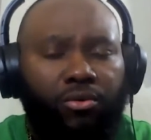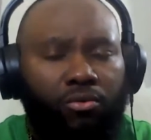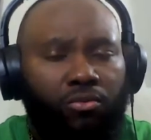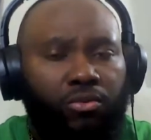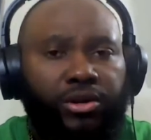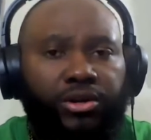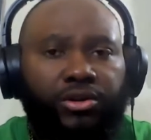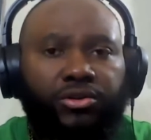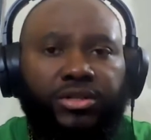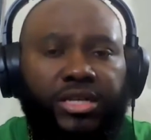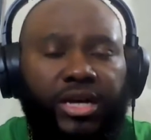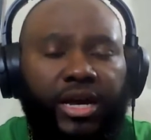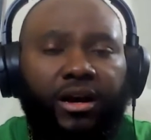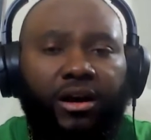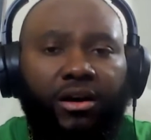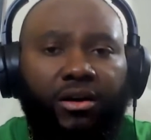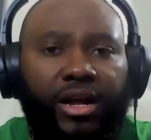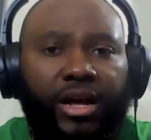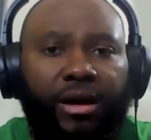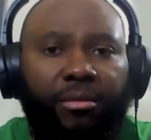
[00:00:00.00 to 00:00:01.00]
when you
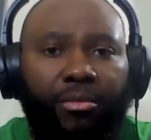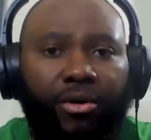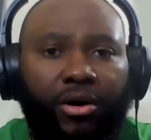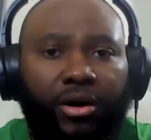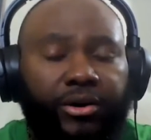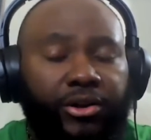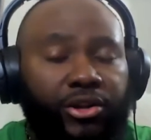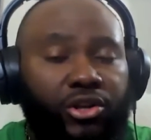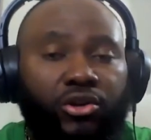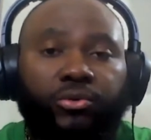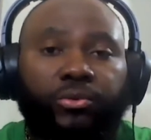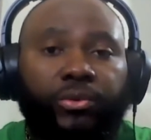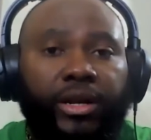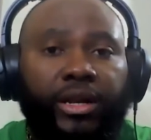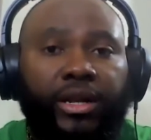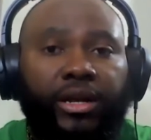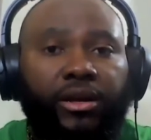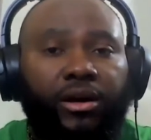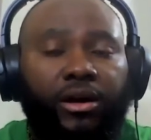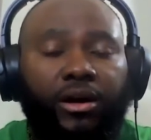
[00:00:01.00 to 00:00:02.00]
take on that mark you
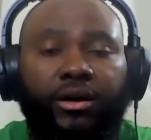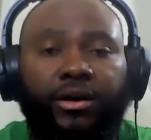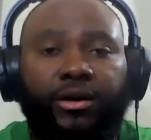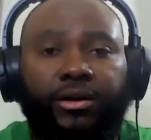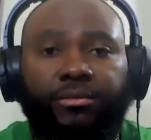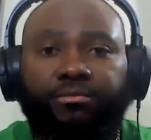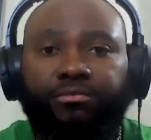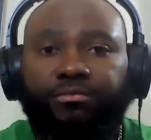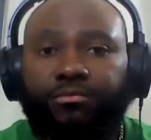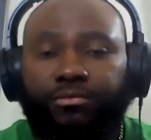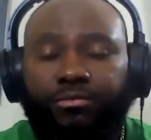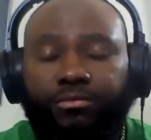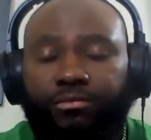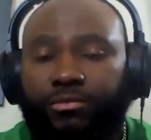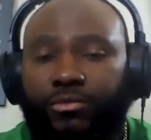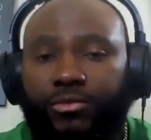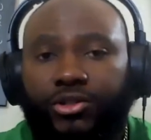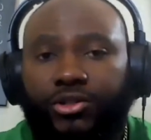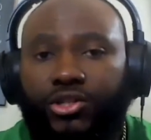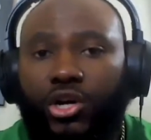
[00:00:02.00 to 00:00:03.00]
really are
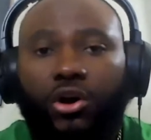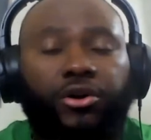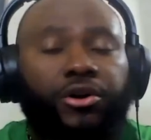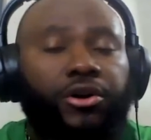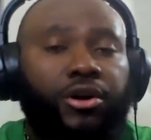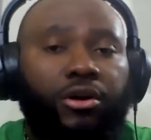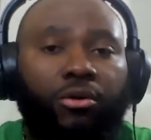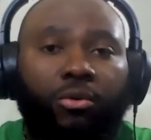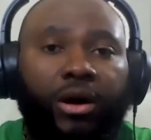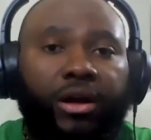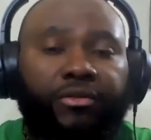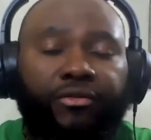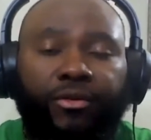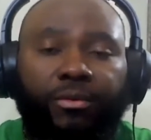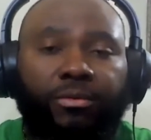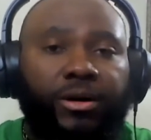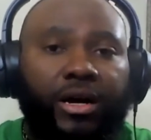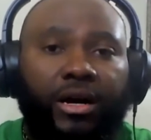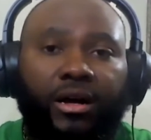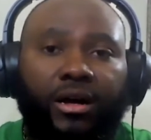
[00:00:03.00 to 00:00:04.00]
turning away from